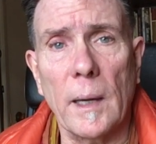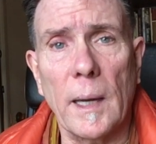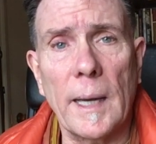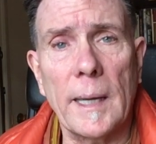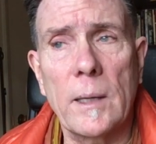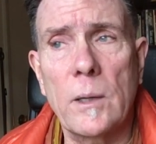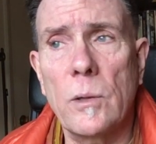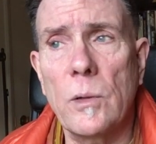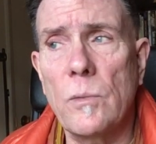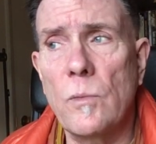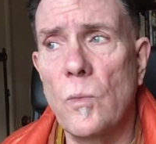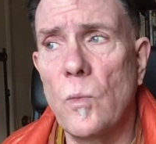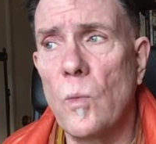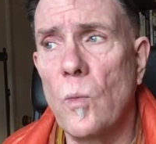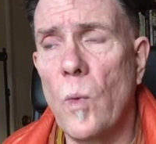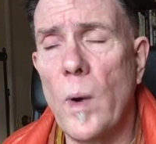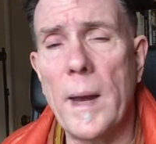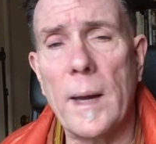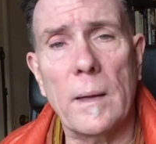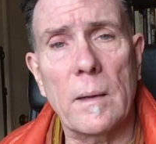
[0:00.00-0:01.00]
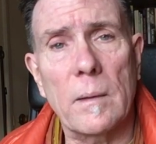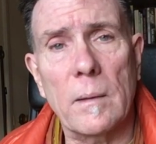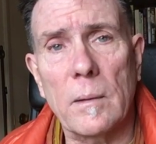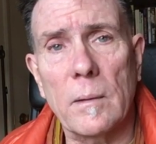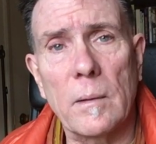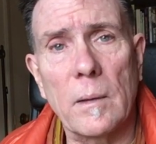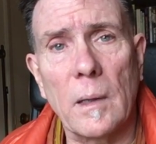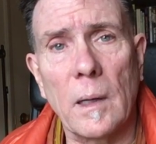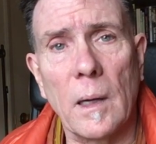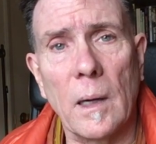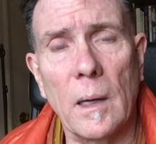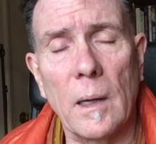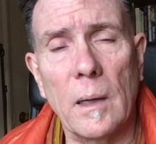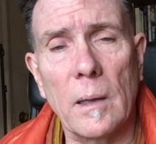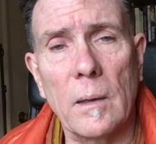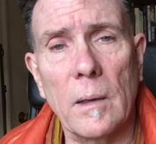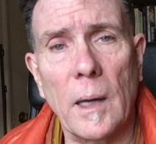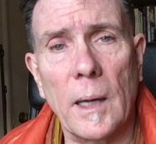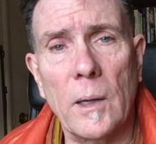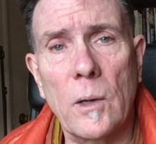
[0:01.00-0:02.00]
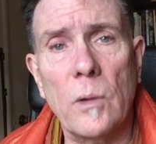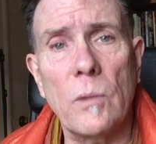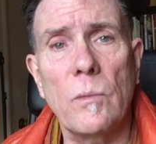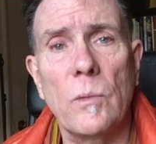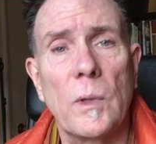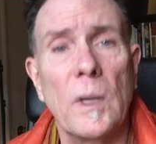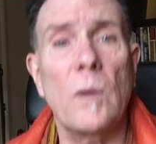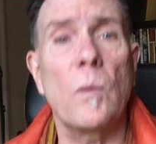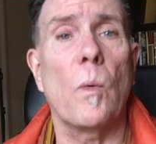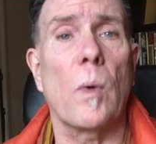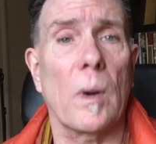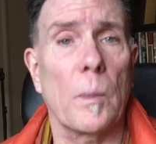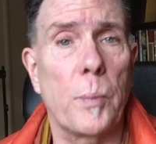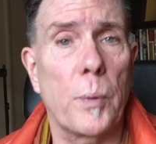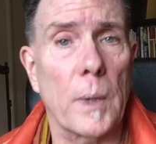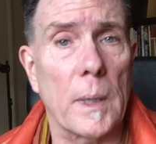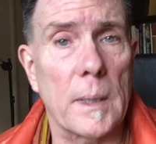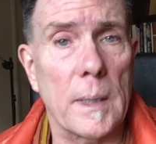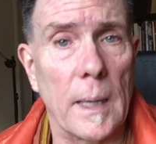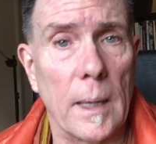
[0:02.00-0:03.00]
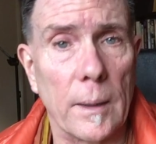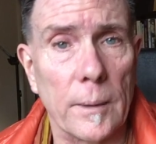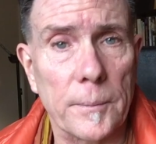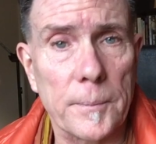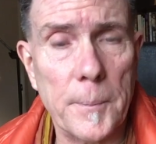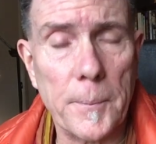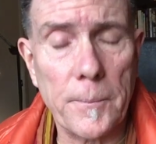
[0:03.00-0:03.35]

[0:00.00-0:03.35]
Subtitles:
I couldn't wait. Didn't want to put it down.